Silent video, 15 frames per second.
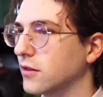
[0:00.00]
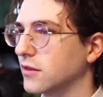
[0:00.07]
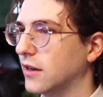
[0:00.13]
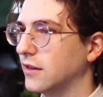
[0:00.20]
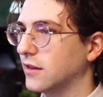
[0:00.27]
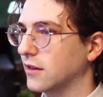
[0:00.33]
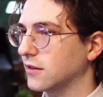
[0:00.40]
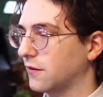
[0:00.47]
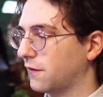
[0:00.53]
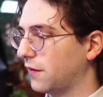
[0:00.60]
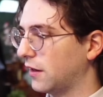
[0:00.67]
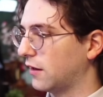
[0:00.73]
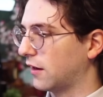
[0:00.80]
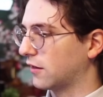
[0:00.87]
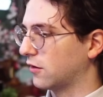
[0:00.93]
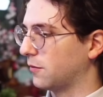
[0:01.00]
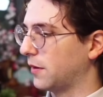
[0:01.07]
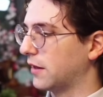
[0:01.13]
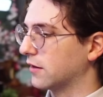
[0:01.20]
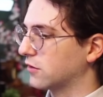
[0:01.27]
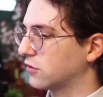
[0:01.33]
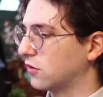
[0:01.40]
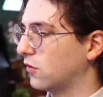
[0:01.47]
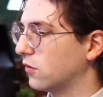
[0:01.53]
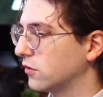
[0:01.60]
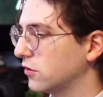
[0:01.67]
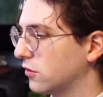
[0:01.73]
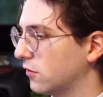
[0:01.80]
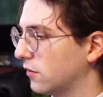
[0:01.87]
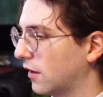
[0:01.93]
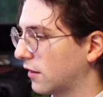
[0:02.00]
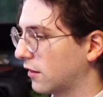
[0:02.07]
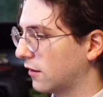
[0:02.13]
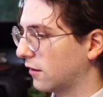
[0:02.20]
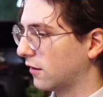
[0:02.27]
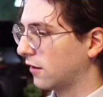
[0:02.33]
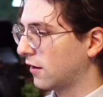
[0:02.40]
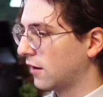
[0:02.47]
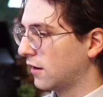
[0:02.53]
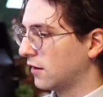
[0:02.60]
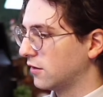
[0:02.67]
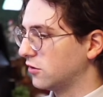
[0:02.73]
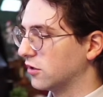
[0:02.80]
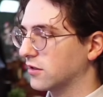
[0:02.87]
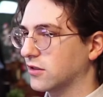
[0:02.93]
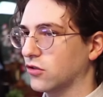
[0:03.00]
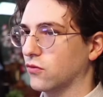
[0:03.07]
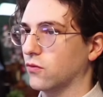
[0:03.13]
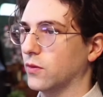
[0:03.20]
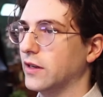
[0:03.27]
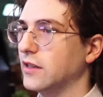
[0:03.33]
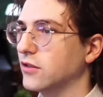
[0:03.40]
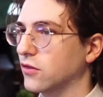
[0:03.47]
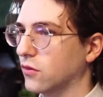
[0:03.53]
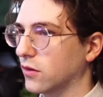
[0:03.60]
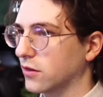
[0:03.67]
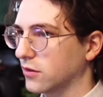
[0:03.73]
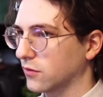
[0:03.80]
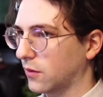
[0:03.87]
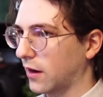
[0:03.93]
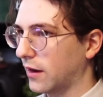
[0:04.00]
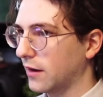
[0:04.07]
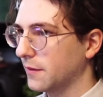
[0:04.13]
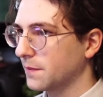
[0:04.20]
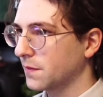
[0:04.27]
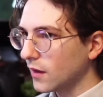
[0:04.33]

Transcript: It doesn't feel like they're being sold to, that they're just a resource, right?